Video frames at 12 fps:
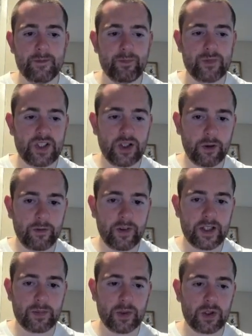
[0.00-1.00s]
secret
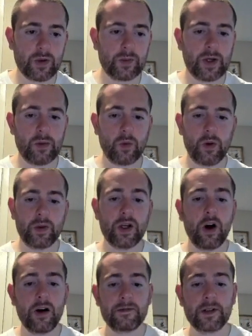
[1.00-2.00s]
Facebook group, and what we
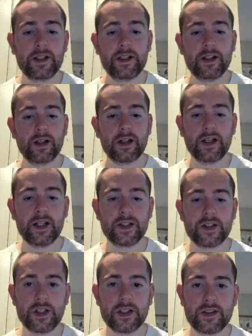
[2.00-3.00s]
offer here
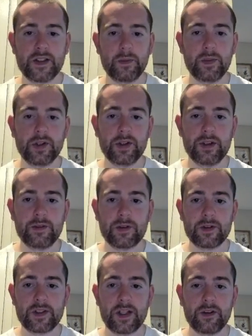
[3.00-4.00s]
is just the ability
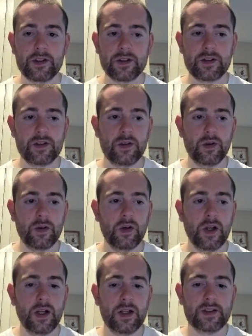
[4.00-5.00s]
for sellers to
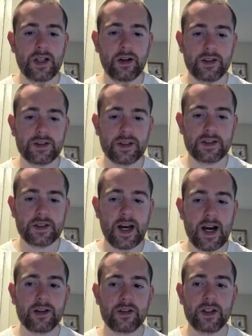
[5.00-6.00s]
tell us
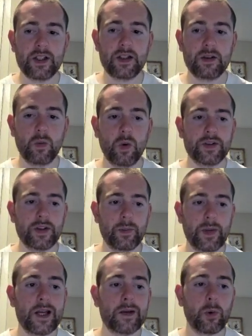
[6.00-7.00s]
exactly what their
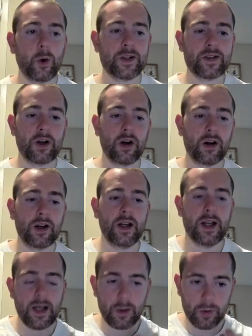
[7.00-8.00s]
pain points are,
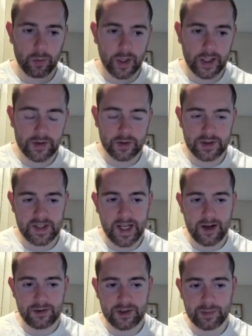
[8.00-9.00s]
and we write those
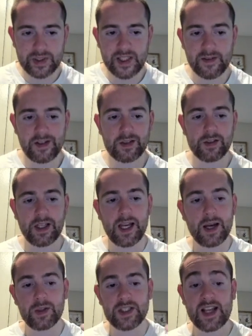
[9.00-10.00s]
down specifically,
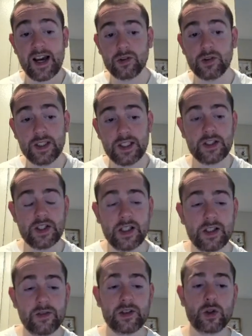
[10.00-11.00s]
and we tackle each
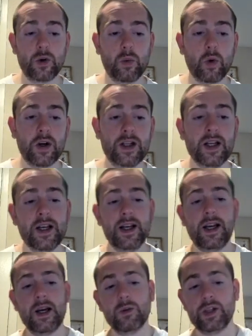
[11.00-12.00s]
individual one,
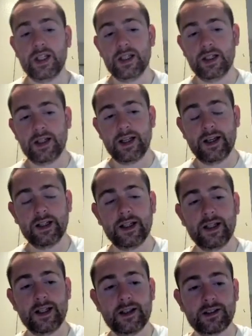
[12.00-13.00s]
and we hit
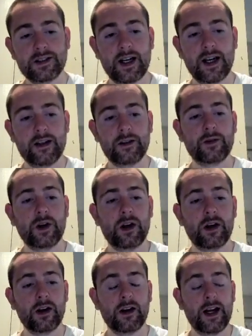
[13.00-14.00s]
it inside of
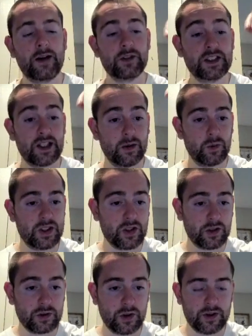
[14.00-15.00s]
our, every time we
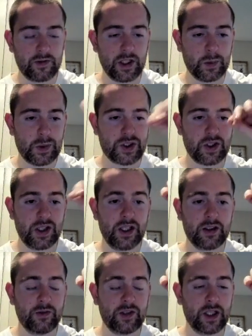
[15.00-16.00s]
talk to our developers, our
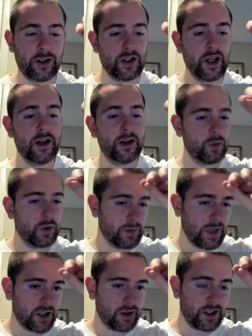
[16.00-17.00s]
incubators, we
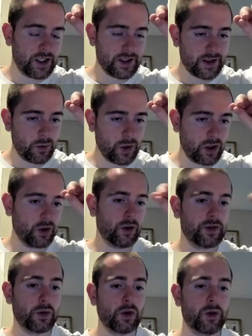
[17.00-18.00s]
make a list and we're going
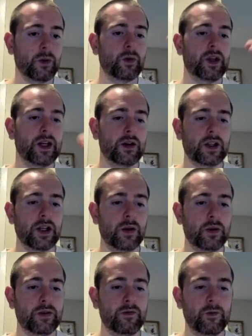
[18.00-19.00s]
through them and we're like, okay,
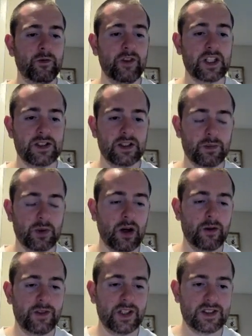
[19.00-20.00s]
we fix this
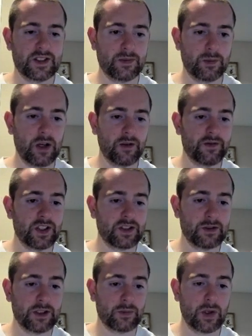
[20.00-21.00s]
problem, fix this problem, fix
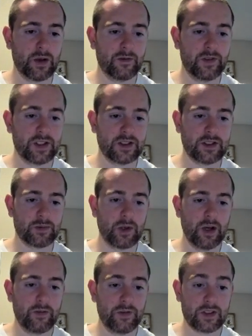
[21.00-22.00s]
this problem, fix this
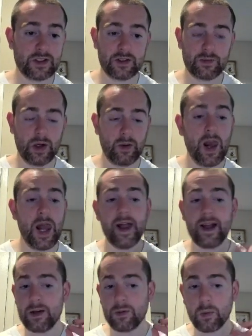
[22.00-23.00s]
problem, fix this problem,
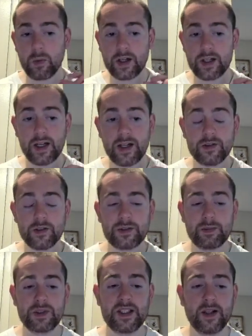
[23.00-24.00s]
and we're working on those
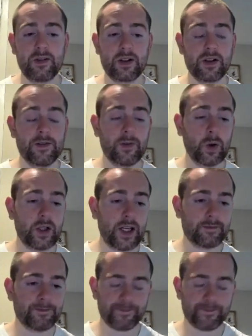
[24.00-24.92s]
specifically for that.